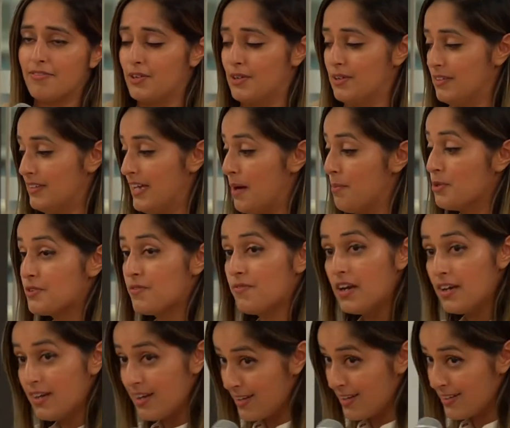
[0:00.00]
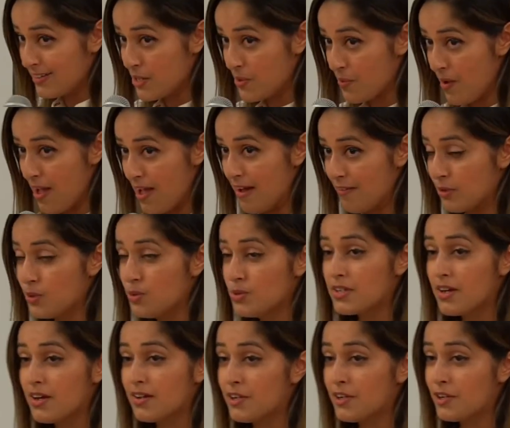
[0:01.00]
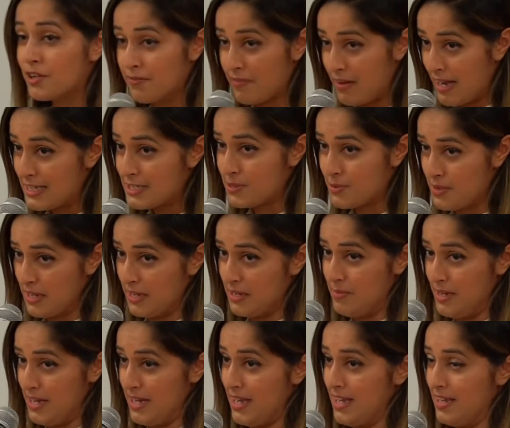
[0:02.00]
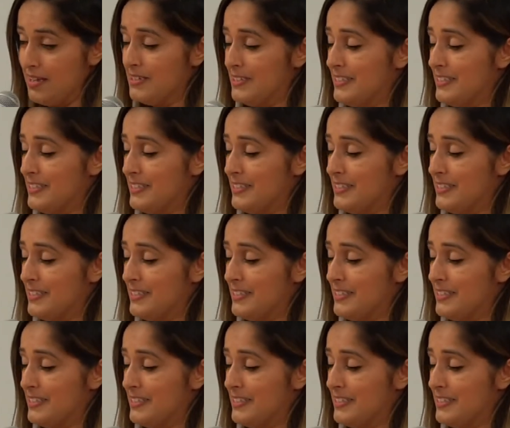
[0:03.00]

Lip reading: Or how much funding do you have? Who's on your advisory committee?